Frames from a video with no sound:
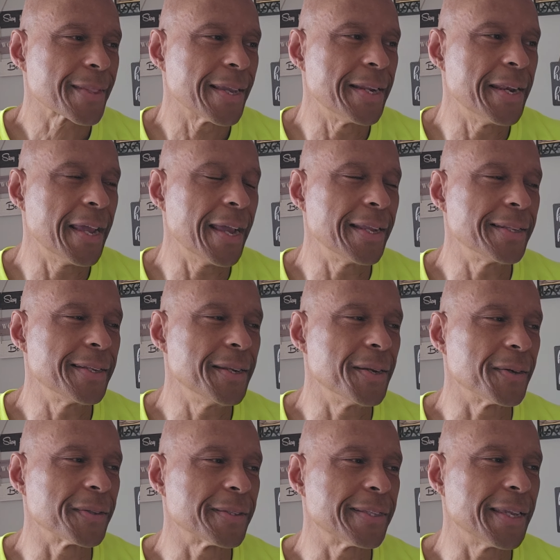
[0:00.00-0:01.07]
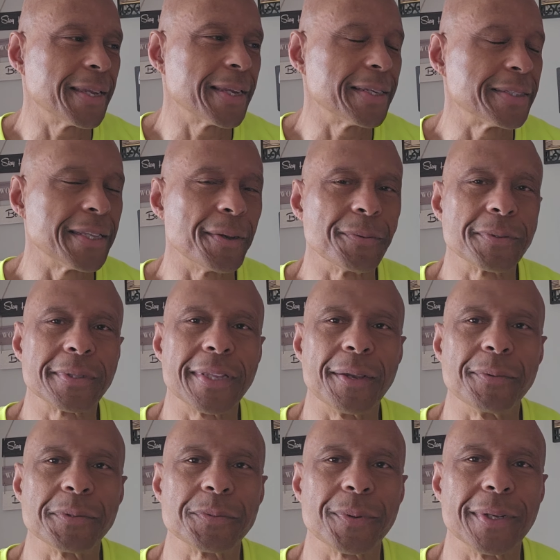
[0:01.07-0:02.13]
and that, you know the thing is they was they
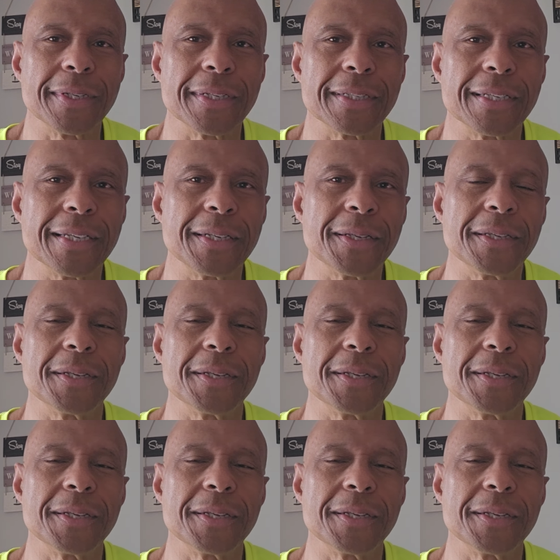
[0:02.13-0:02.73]
was renting it.